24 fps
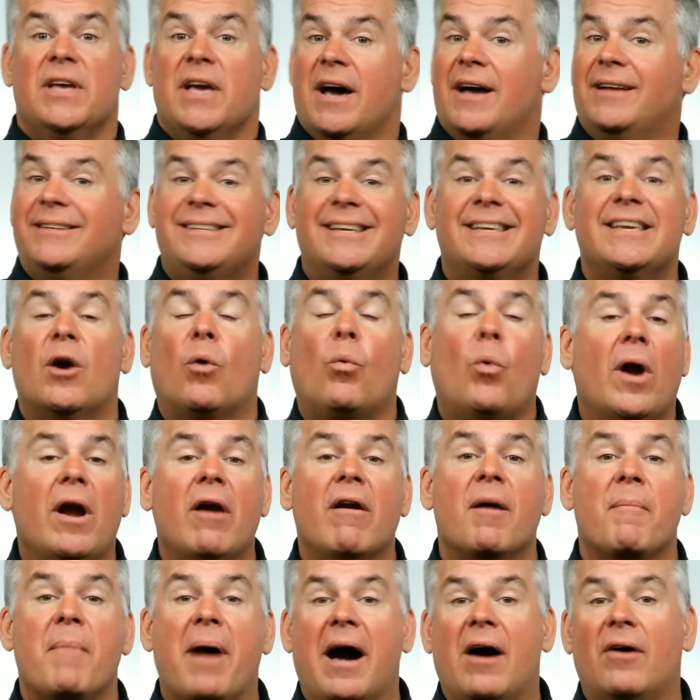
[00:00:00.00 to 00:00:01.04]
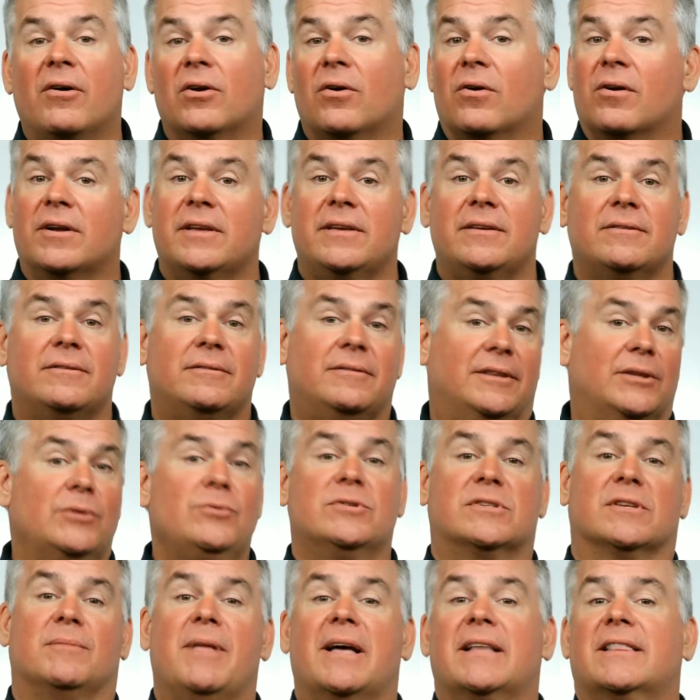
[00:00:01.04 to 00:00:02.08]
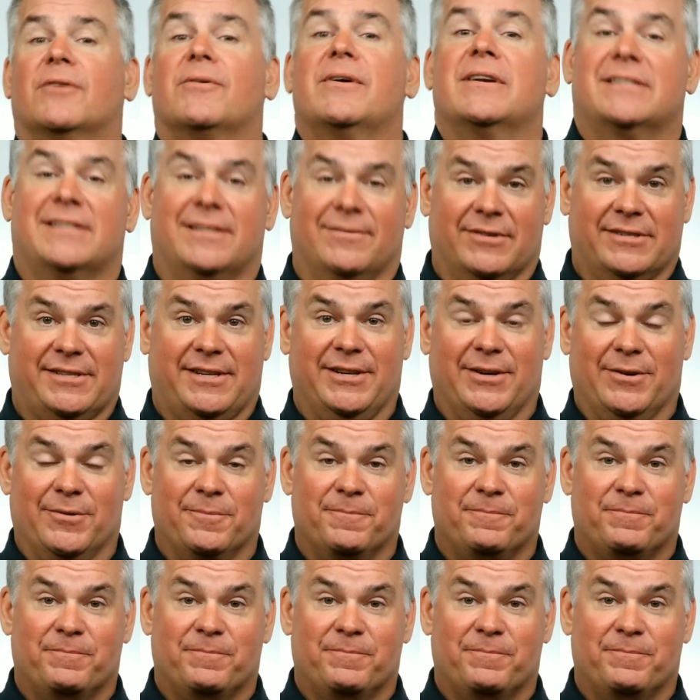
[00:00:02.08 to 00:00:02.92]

until you wear them out or you lose them like the rest of us do.